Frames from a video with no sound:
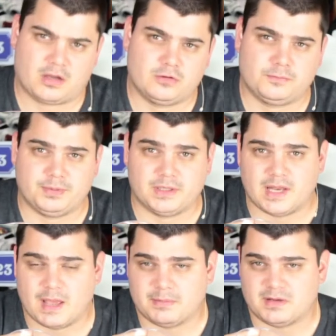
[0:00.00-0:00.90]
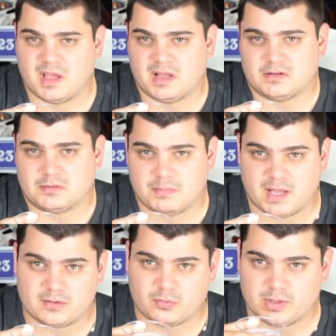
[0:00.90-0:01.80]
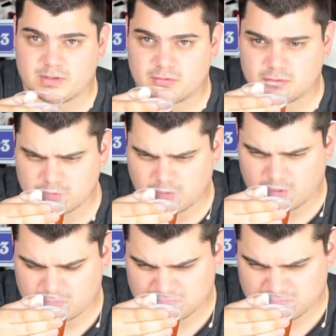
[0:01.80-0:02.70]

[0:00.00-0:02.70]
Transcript: Could be lemon and mandarin too, or